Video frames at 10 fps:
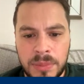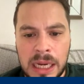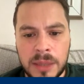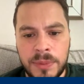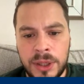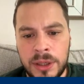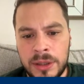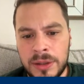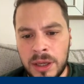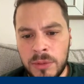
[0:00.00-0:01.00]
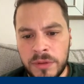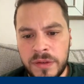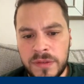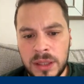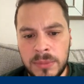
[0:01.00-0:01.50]
at Blackburn, they only want
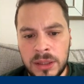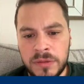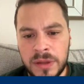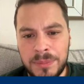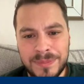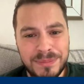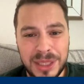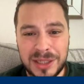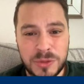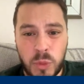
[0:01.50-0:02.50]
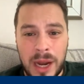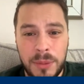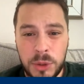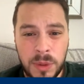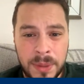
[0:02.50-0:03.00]
15 million for him, because why
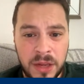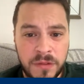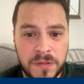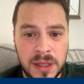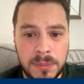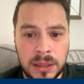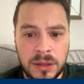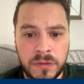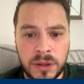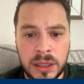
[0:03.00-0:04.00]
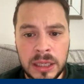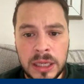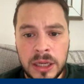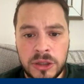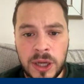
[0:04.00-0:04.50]
would we pay 15 million for
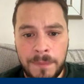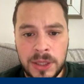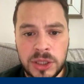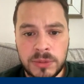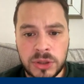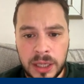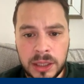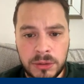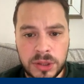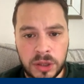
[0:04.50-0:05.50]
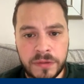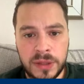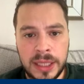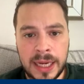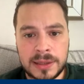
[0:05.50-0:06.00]
a championship striker who's on a
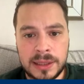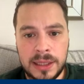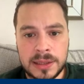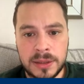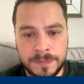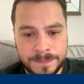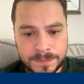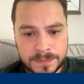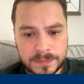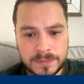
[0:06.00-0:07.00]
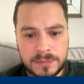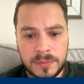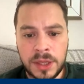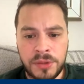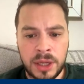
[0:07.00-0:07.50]
free next season?
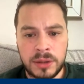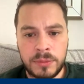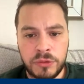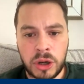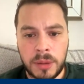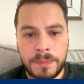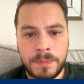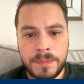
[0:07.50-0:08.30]
I think we've got